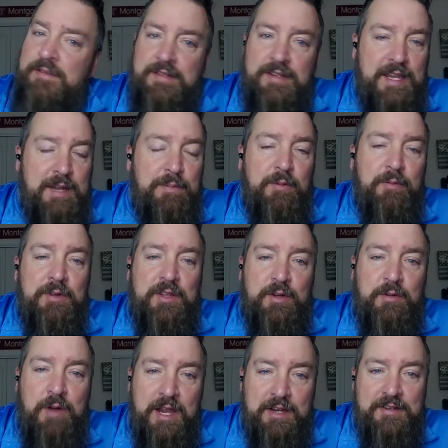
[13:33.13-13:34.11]
Keeping with the
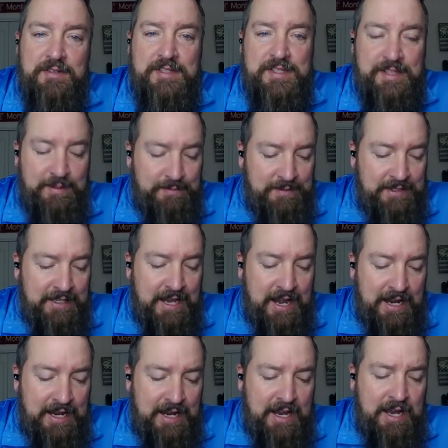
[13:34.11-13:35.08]
Quakers theme
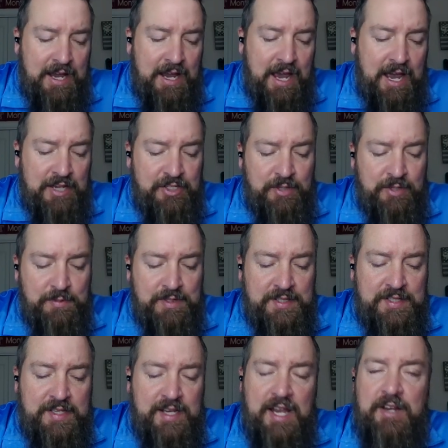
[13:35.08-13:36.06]
today. She was a
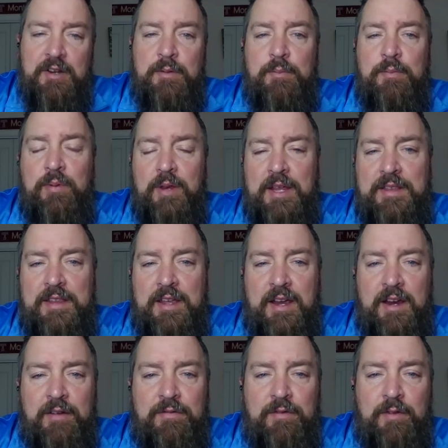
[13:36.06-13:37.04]
center, played
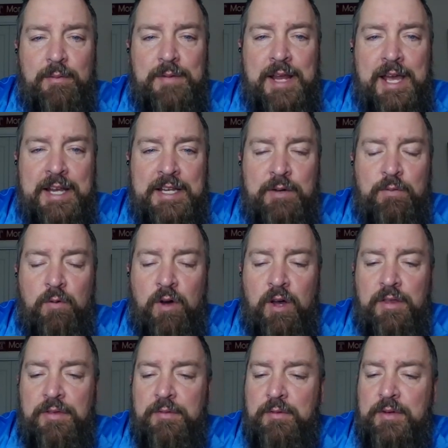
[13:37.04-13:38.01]
there from
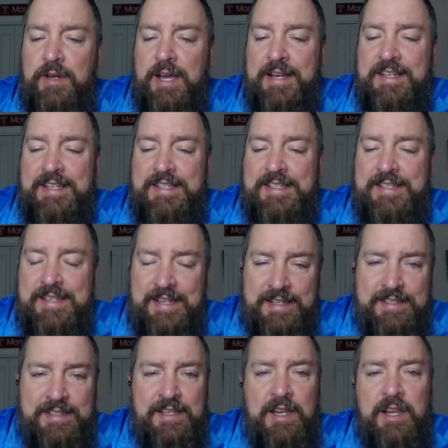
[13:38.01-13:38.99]
91 through
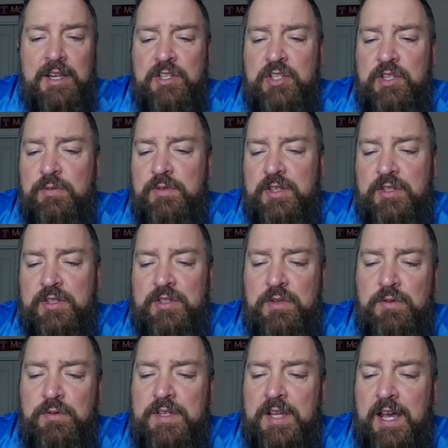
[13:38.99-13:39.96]
96. She was a
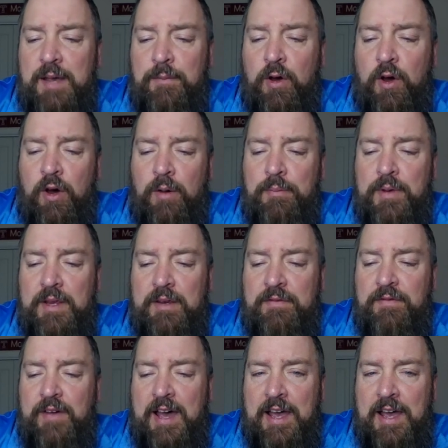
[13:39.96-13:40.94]
2-time All-Big
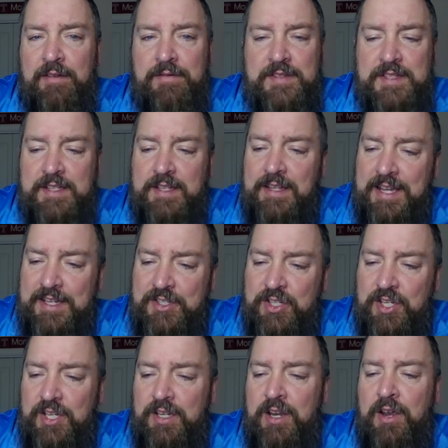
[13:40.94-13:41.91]
5
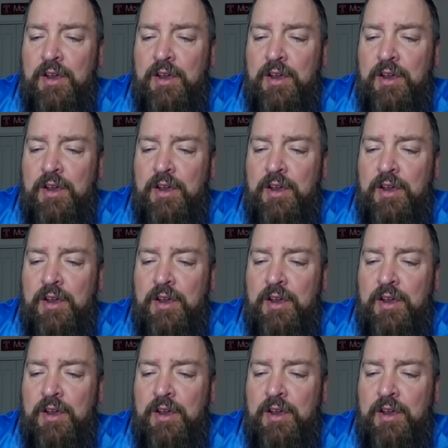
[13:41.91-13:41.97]
selection,